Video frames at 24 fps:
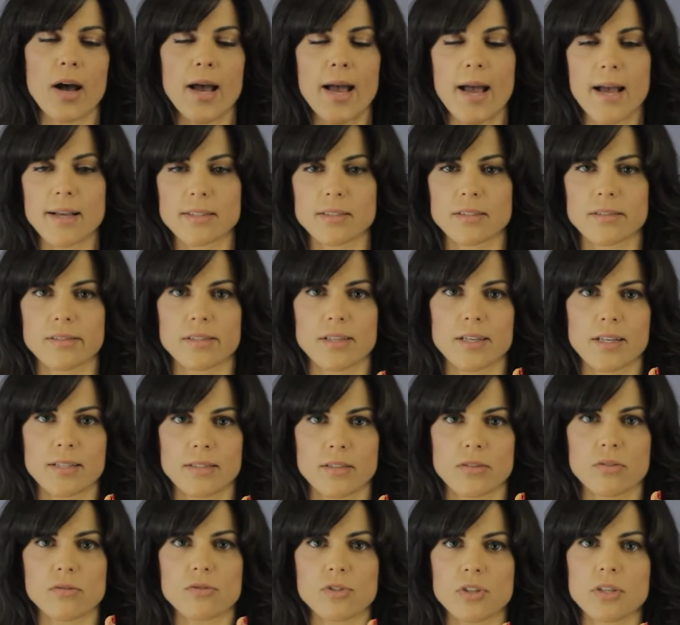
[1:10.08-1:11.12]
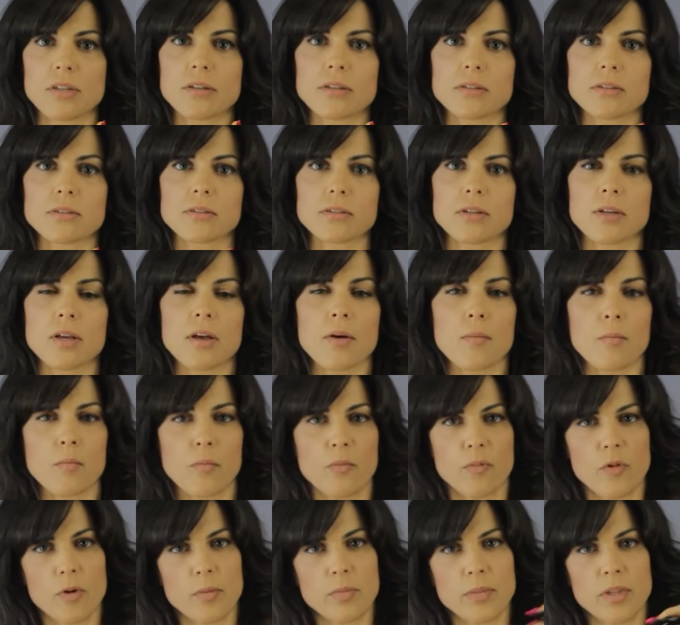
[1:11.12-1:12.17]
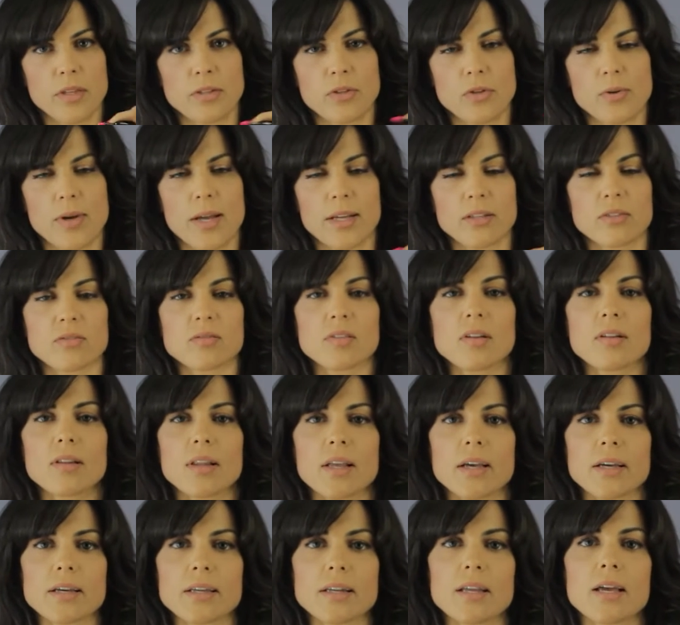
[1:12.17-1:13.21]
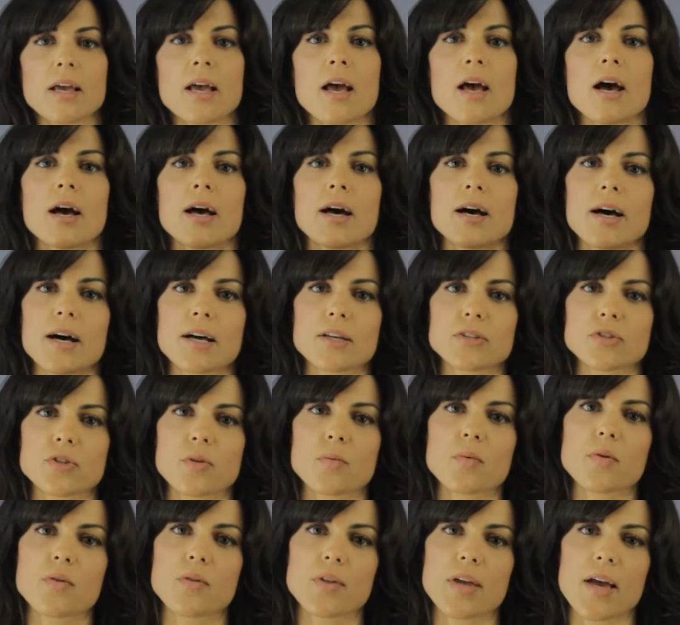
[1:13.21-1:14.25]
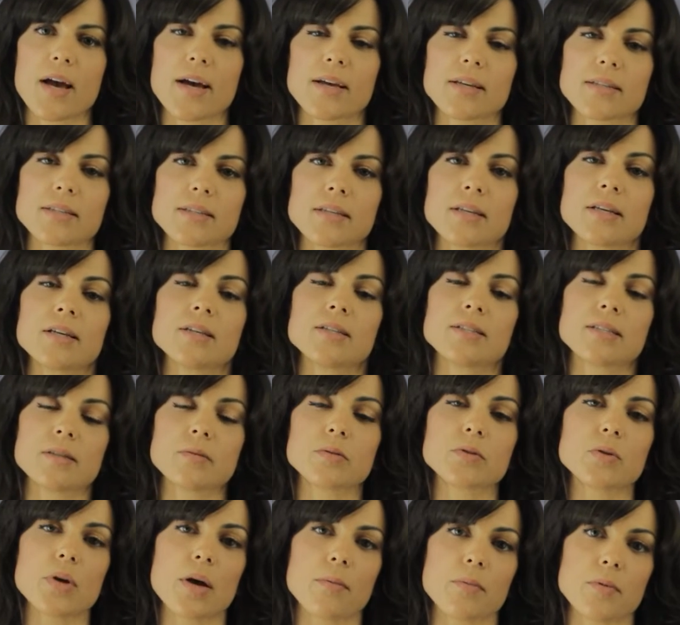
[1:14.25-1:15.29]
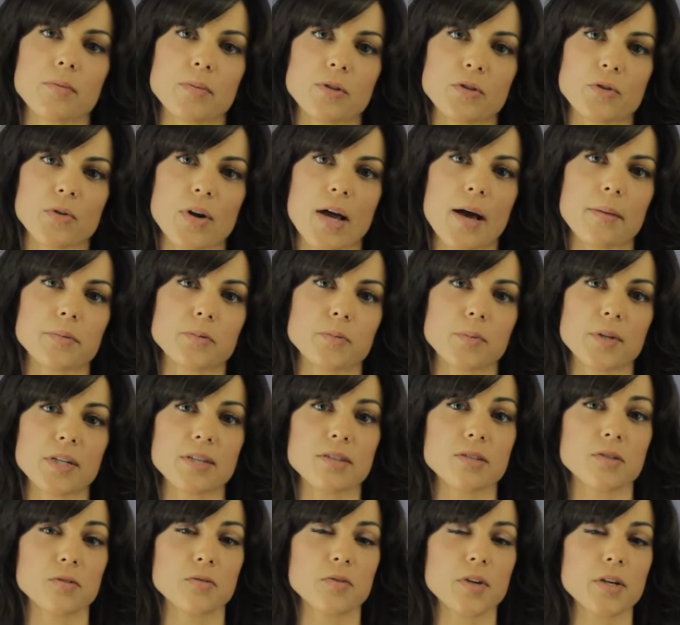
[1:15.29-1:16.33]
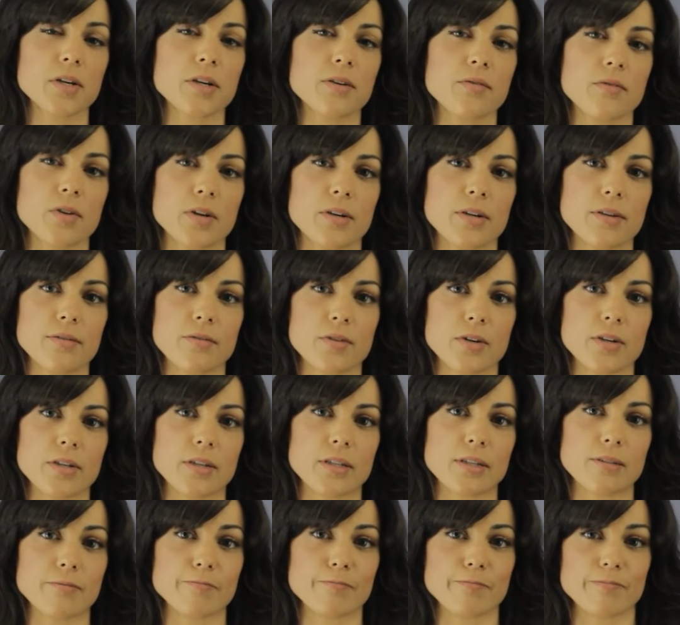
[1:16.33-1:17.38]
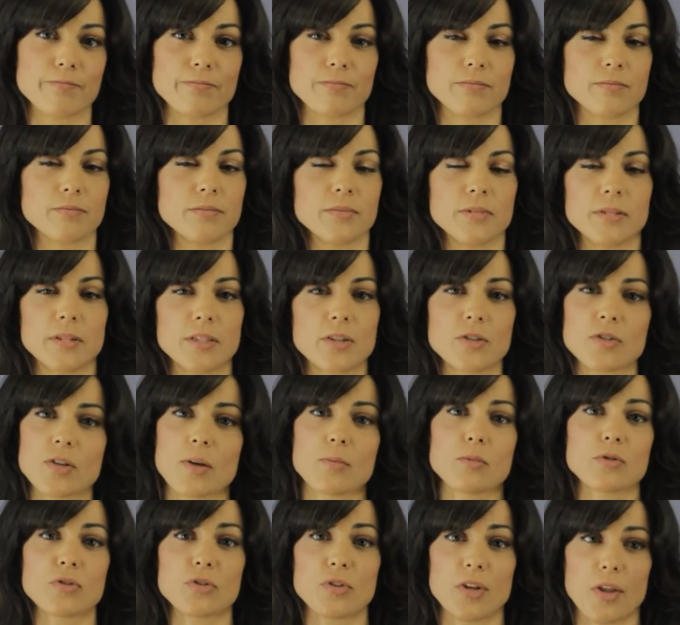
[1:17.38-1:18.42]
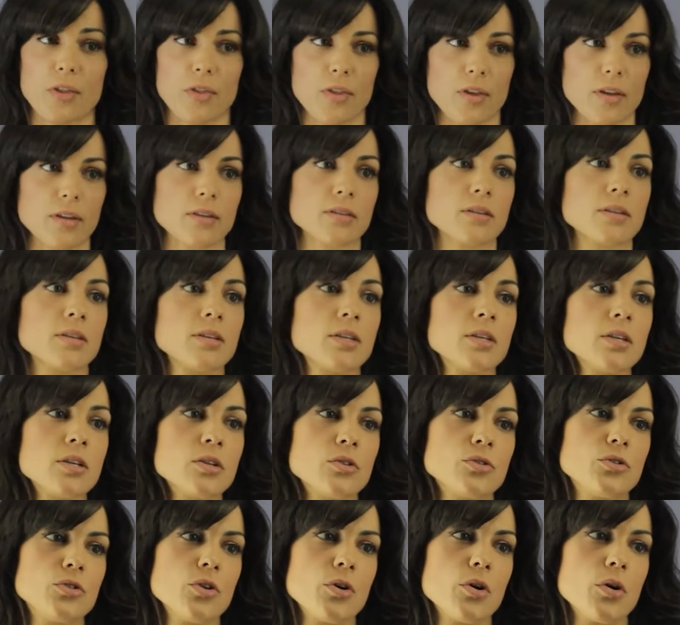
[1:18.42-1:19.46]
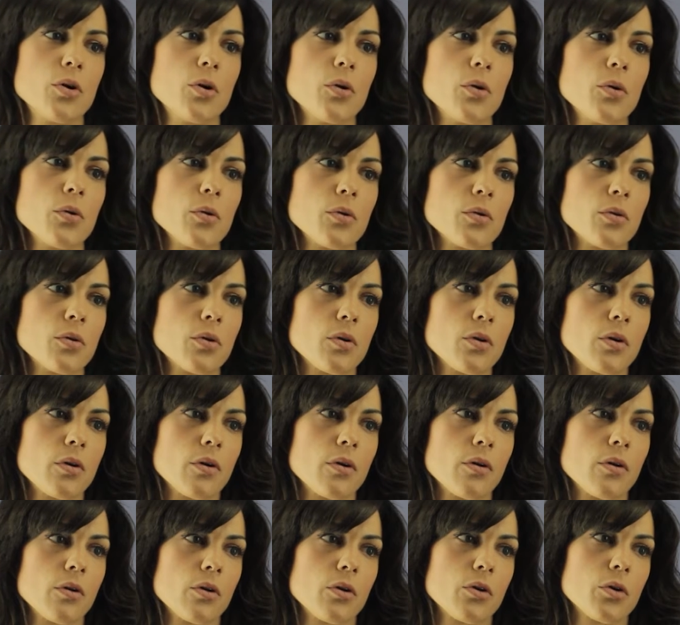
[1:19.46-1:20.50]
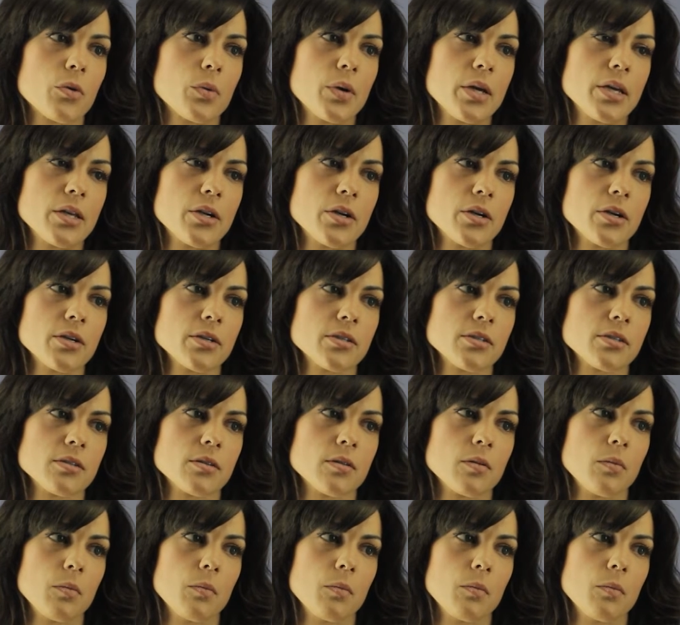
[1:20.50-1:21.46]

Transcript: acts like as a shield from the direct sunlight, some of the ice seems to have been trapped, but it's very, very, very, there's almost nothing. So craters